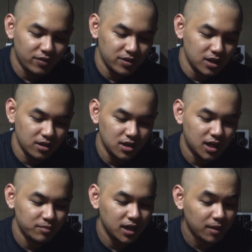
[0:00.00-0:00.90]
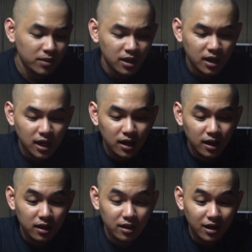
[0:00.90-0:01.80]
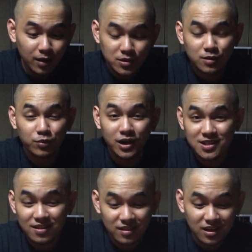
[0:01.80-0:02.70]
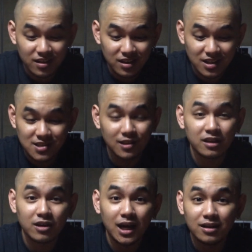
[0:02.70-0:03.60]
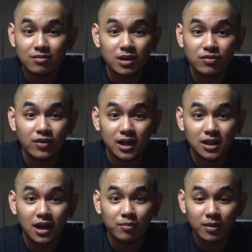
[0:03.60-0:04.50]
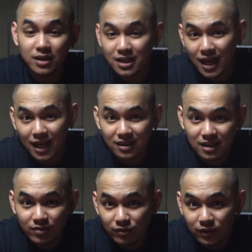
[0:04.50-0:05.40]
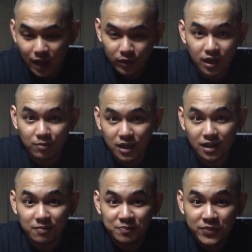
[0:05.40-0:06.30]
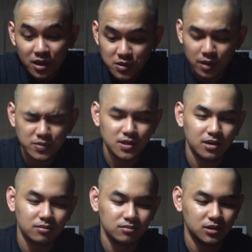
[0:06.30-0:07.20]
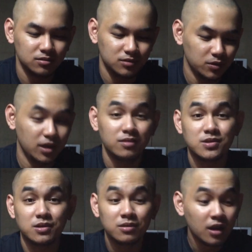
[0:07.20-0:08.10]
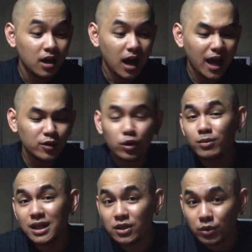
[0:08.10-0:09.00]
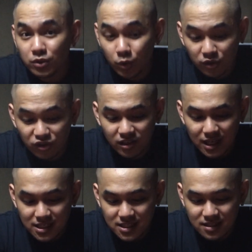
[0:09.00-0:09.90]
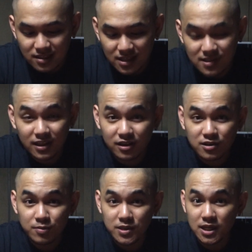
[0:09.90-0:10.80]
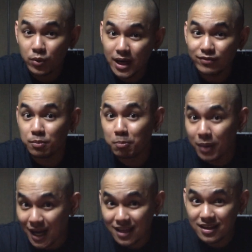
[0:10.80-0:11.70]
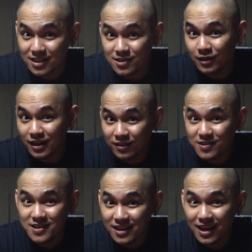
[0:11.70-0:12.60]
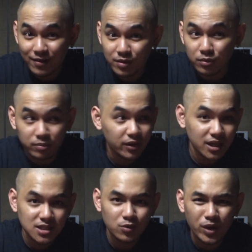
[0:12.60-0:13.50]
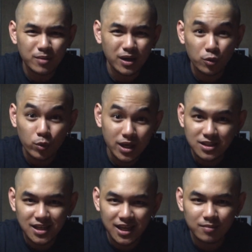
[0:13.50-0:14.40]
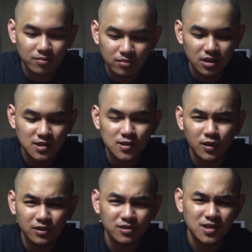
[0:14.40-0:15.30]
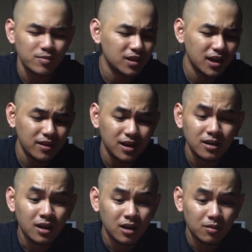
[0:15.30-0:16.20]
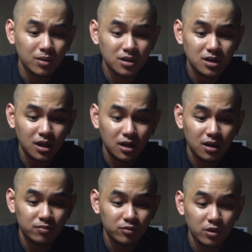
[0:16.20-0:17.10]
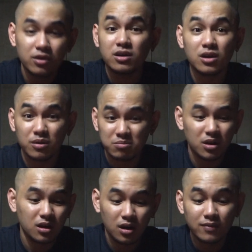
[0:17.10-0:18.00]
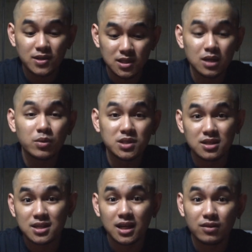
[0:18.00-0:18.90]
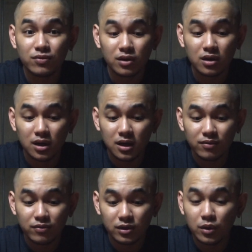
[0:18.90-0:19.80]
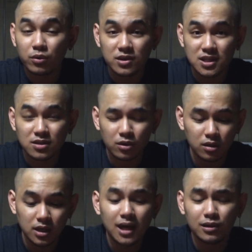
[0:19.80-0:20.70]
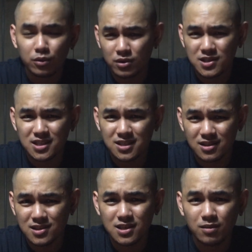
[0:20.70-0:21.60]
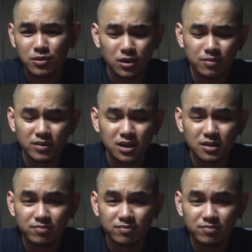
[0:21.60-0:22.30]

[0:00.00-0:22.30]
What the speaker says: off the top cap. I was surprised that the insulator hadn't been fucked up. I mean, it hadn't even flowered up yet. So I was, okay. So I normally don't torture test insulators because I don't want to have to buy the insulators and have them replaced and wait about a week to get them installed or something like that. But well, there you go. Obviously, it was designed for low resistance sub-ohm